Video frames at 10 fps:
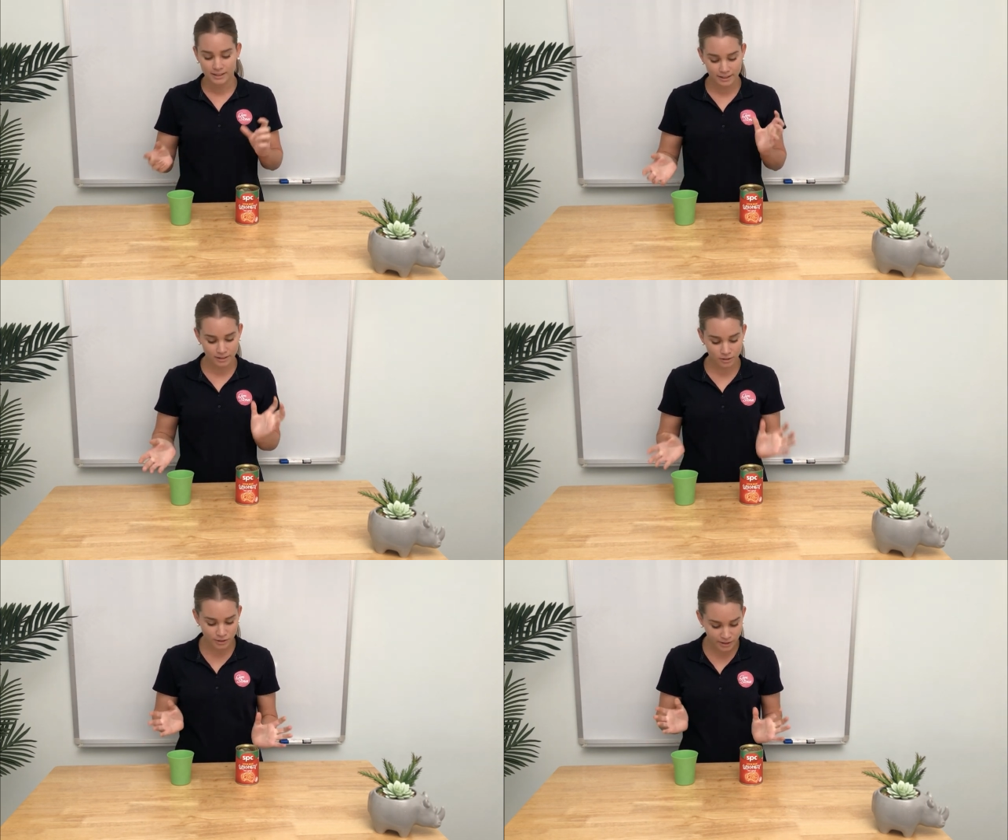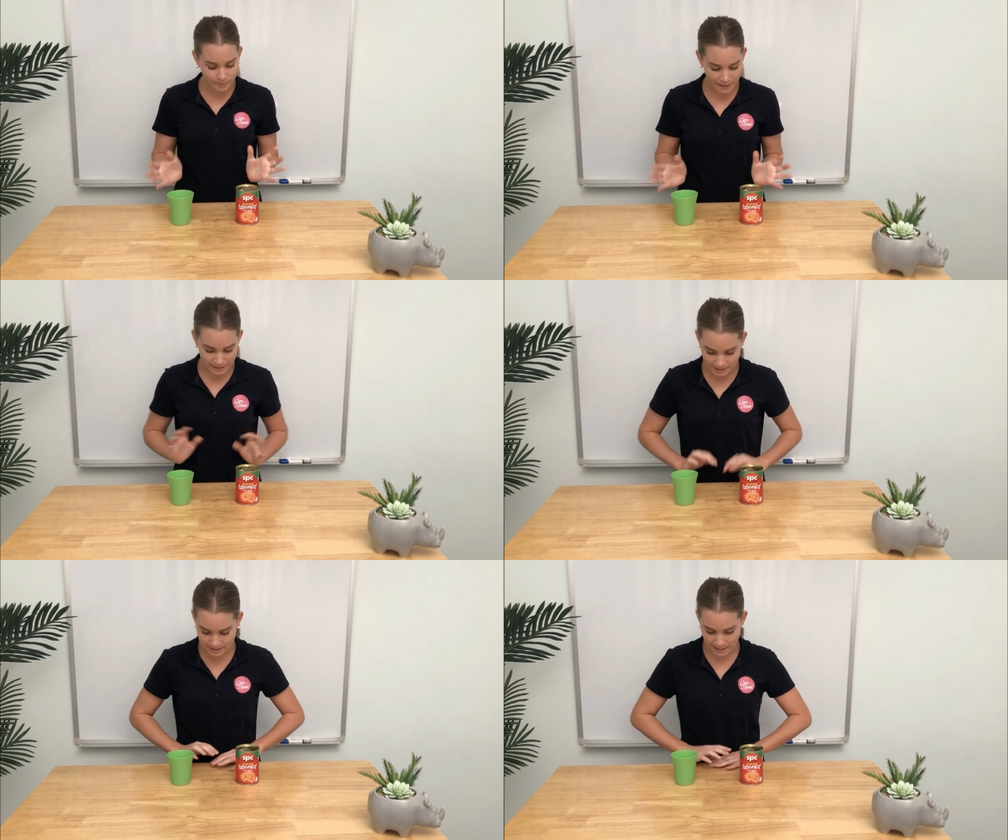They look
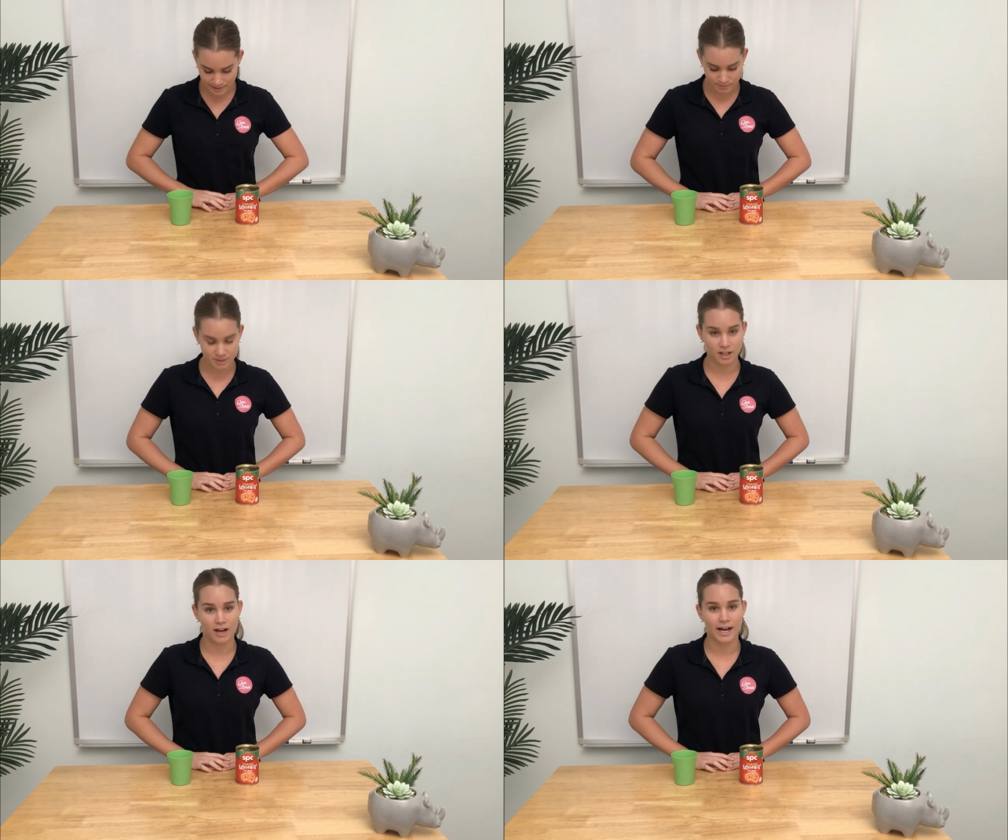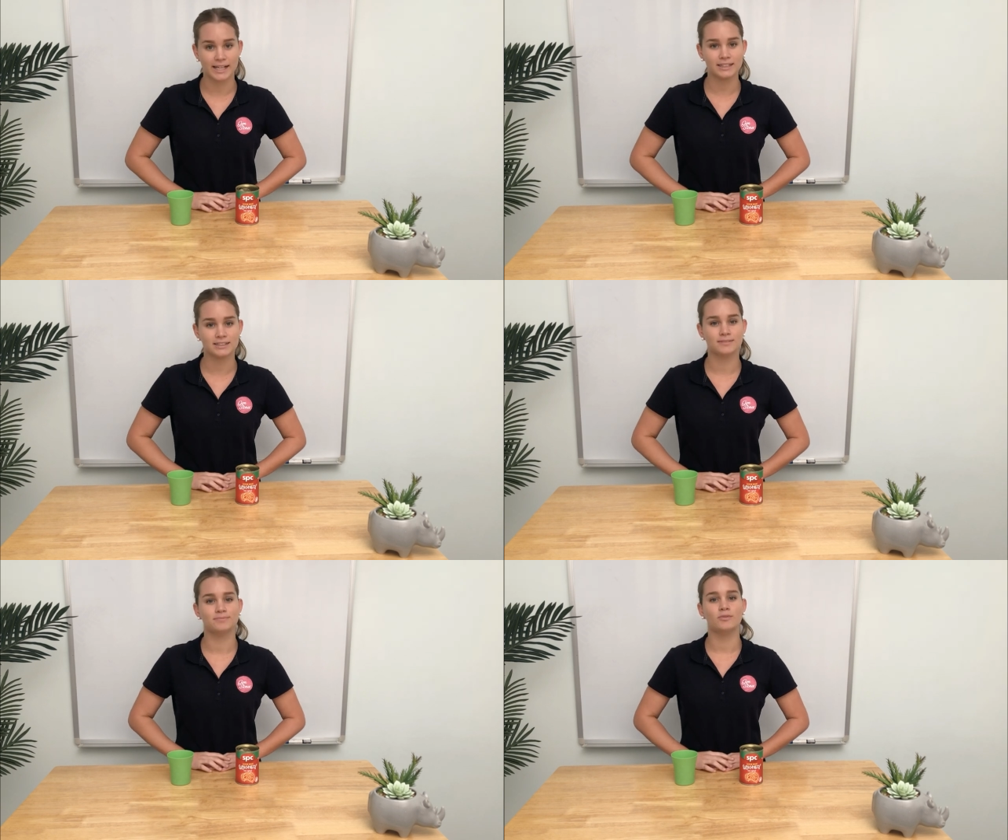about the same
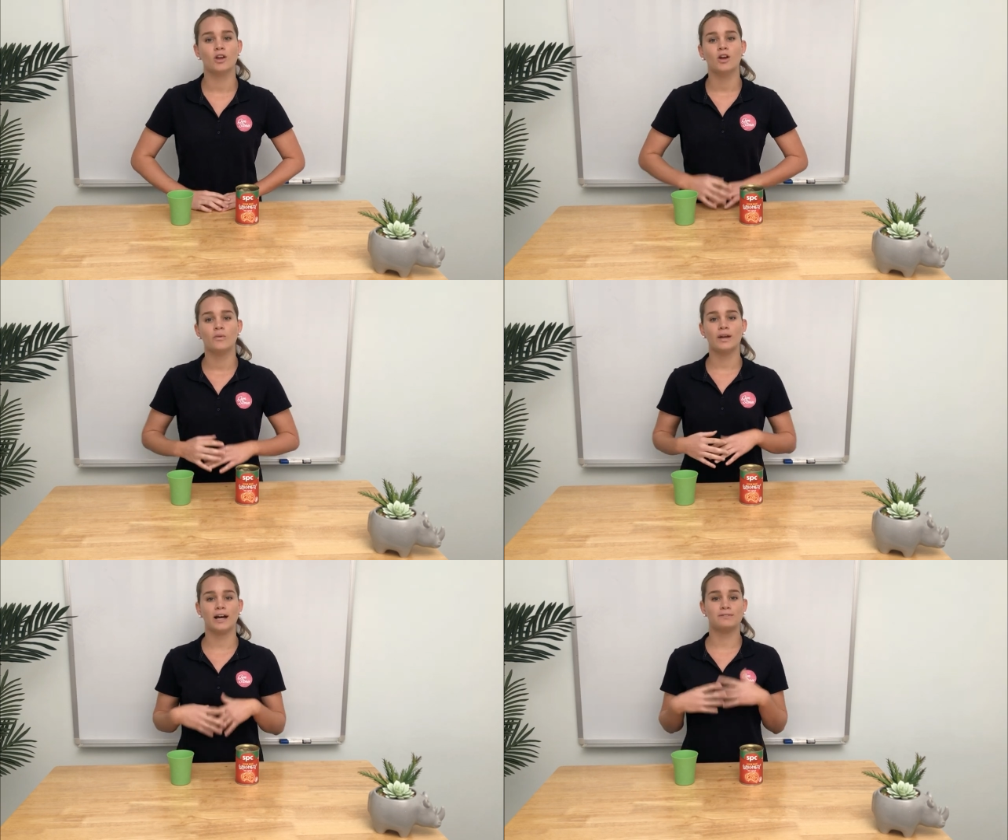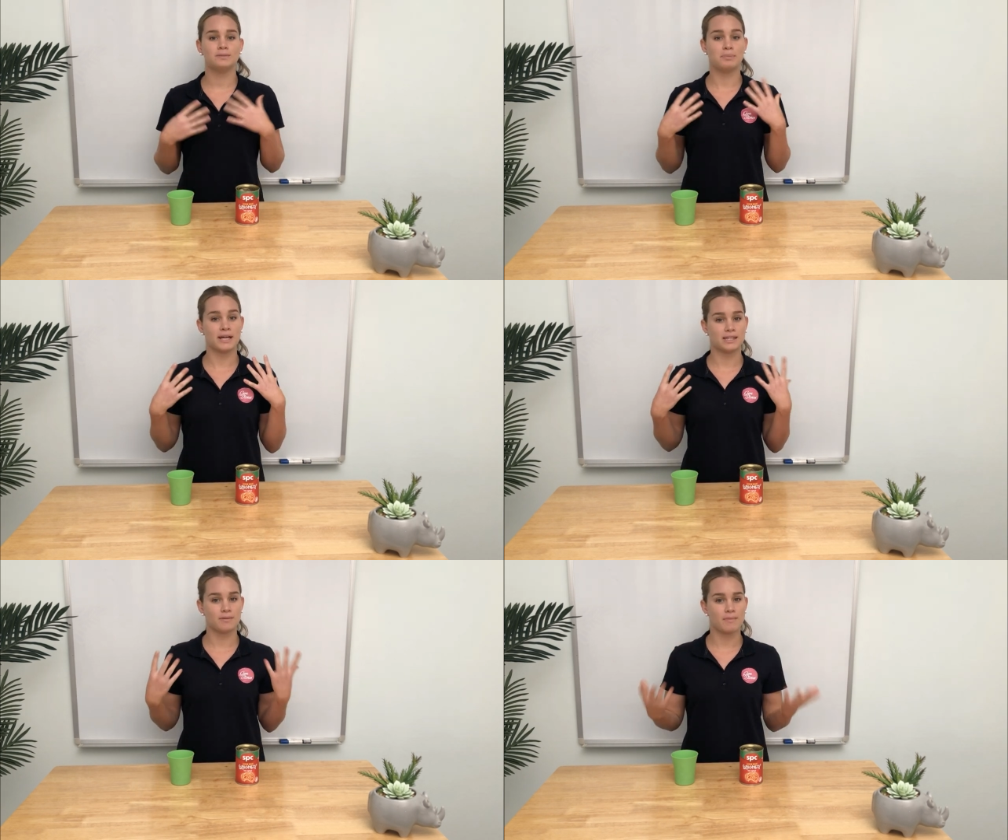size. We have to
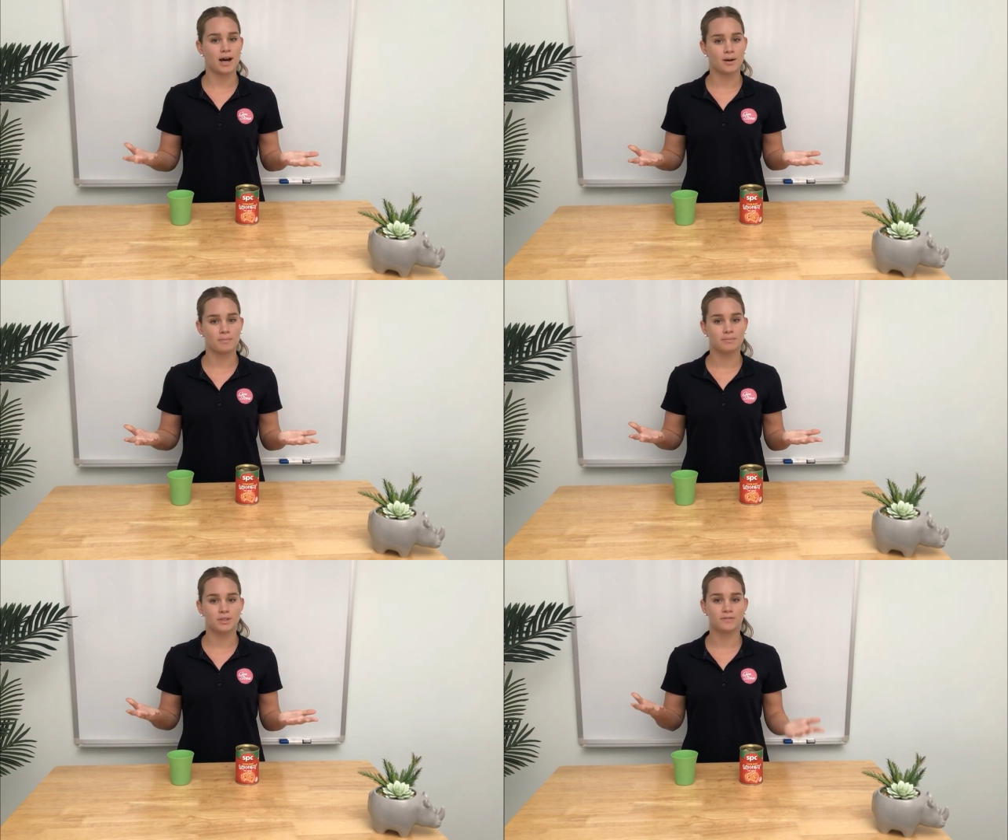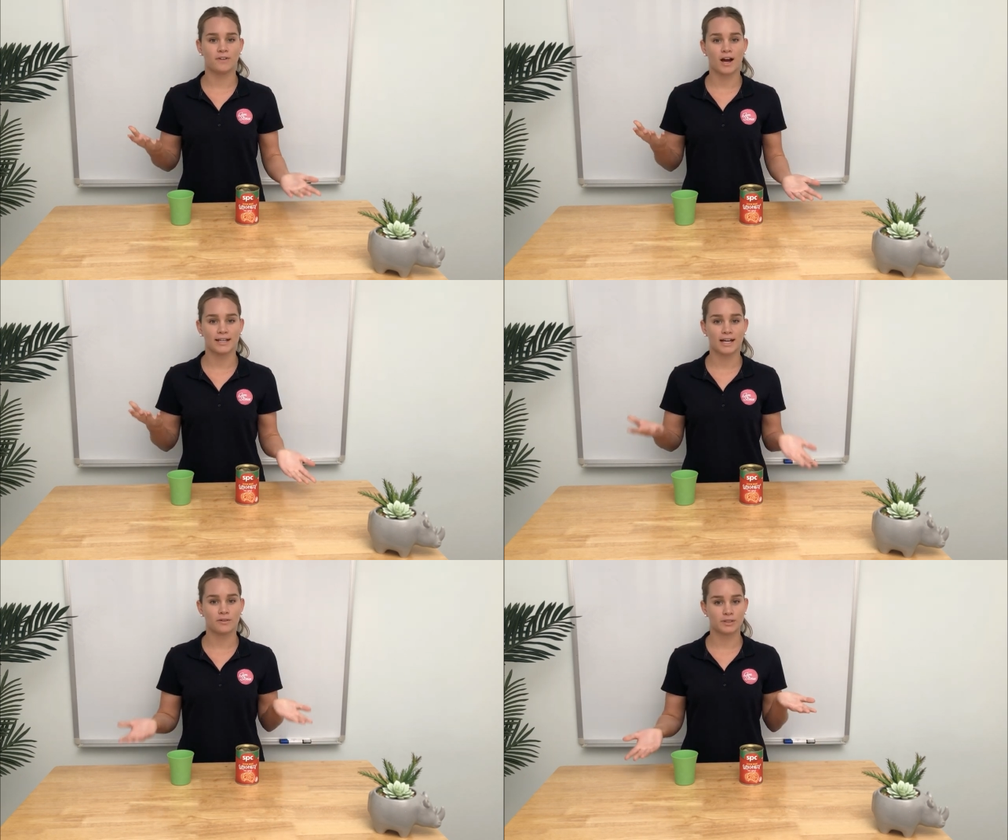pick them up to
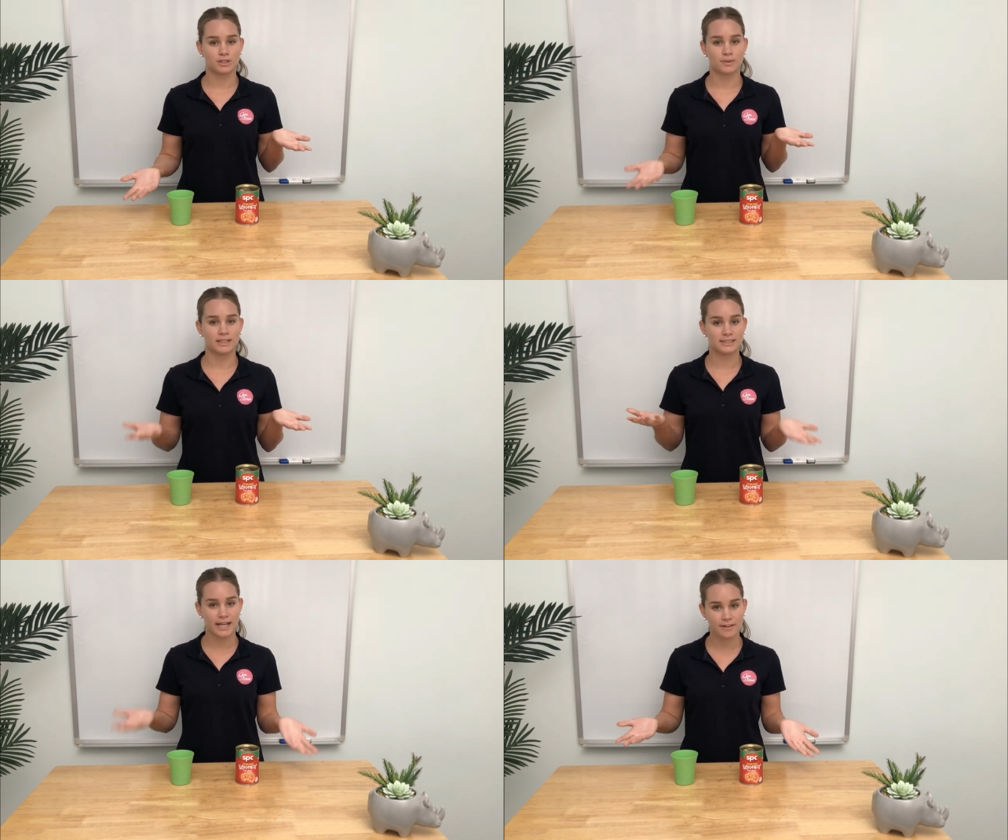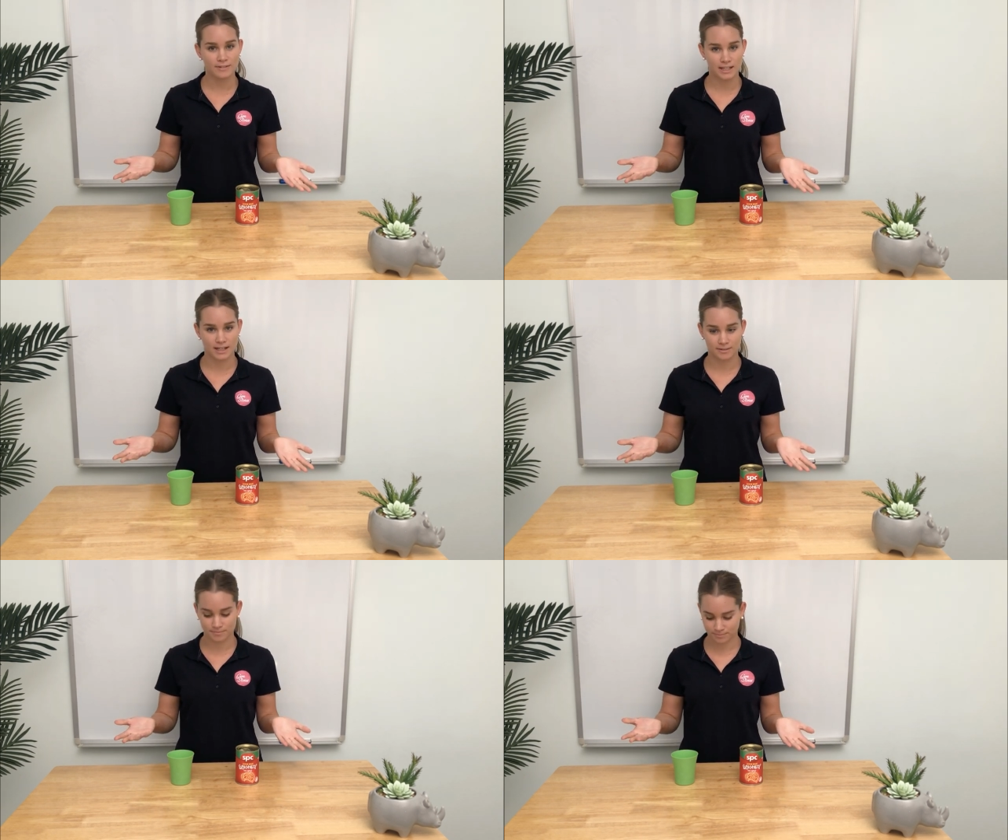find out which one is heavier.